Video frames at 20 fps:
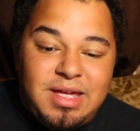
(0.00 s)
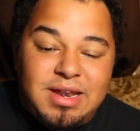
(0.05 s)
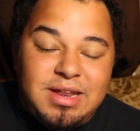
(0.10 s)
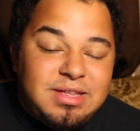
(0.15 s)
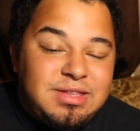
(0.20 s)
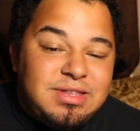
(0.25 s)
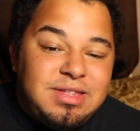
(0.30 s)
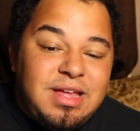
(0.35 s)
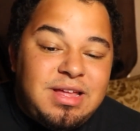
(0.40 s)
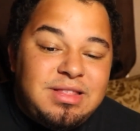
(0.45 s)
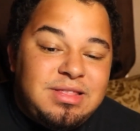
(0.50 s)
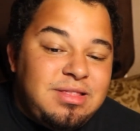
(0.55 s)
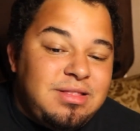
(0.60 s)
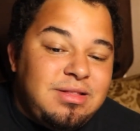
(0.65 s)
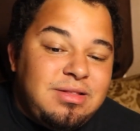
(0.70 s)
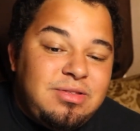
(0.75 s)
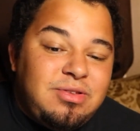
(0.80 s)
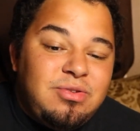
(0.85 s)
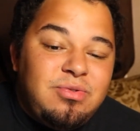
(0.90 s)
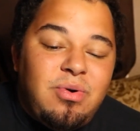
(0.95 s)
And it's
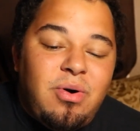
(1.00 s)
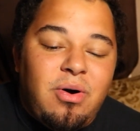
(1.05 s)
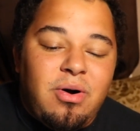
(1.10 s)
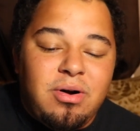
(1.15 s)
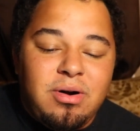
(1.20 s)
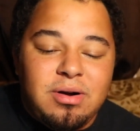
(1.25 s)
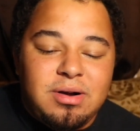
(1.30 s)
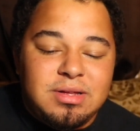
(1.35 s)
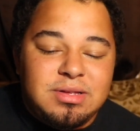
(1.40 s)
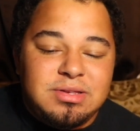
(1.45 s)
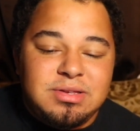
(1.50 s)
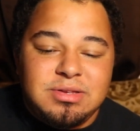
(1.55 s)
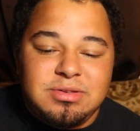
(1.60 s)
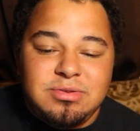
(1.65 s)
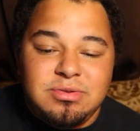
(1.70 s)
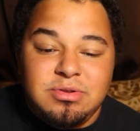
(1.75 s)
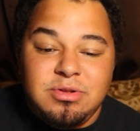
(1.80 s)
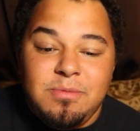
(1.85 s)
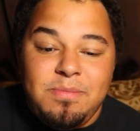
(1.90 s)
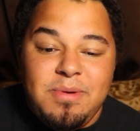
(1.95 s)
nothing too hard. It's
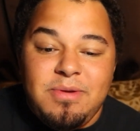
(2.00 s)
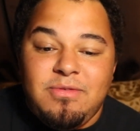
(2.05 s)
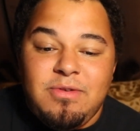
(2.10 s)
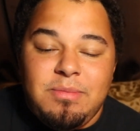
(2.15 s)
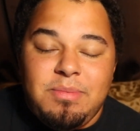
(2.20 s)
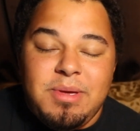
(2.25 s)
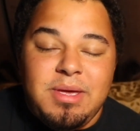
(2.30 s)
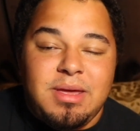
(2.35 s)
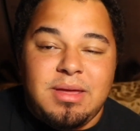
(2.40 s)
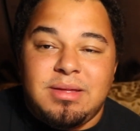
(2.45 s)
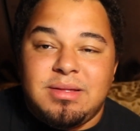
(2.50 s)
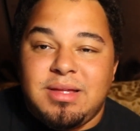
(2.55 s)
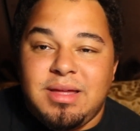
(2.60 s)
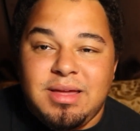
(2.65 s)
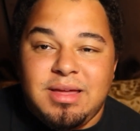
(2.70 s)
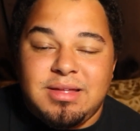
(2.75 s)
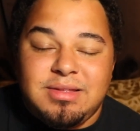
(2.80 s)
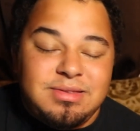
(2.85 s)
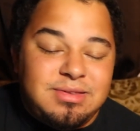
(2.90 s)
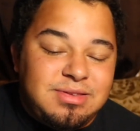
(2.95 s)
just you do PvP.
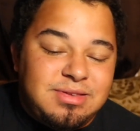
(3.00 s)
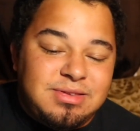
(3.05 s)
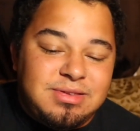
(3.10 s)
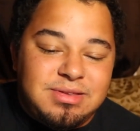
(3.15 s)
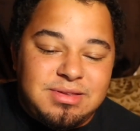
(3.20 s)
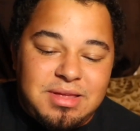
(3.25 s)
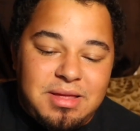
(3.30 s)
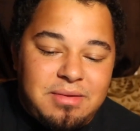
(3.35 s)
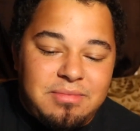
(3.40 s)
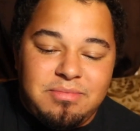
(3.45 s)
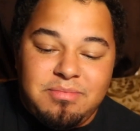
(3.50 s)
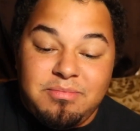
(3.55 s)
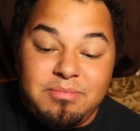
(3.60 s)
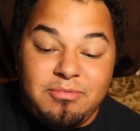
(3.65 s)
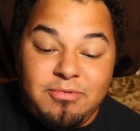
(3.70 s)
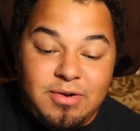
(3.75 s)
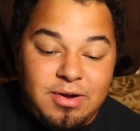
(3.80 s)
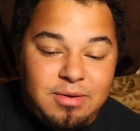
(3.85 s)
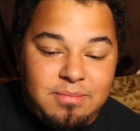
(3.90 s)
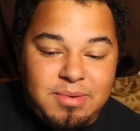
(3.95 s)
Like, it's just
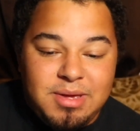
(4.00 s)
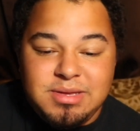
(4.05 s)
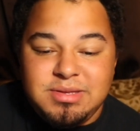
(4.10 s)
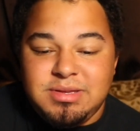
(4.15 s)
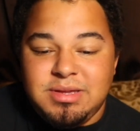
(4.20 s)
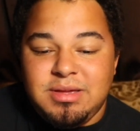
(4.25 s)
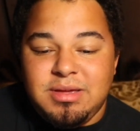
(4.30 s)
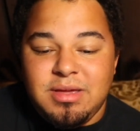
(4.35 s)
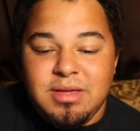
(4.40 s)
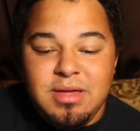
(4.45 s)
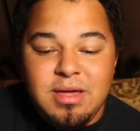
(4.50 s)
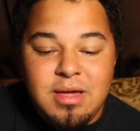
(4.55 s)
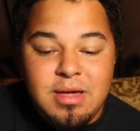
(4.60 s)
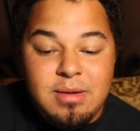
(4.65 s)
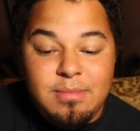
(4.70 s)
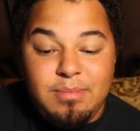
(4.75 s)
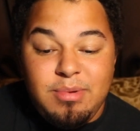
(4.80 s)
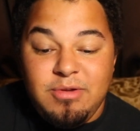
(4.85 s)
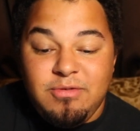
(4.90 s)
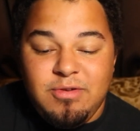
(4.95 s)
very basic
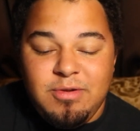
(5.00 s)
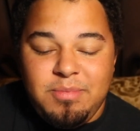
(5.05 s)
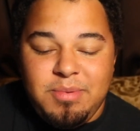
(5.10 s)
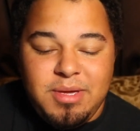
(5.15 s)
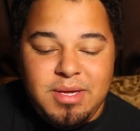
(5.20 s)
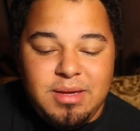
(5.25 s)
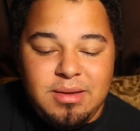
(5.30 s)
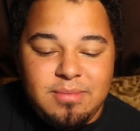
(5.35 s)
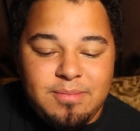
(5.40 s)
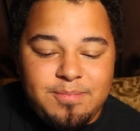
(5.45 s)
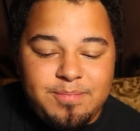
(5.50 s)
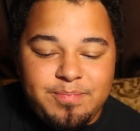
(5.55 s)
PvP.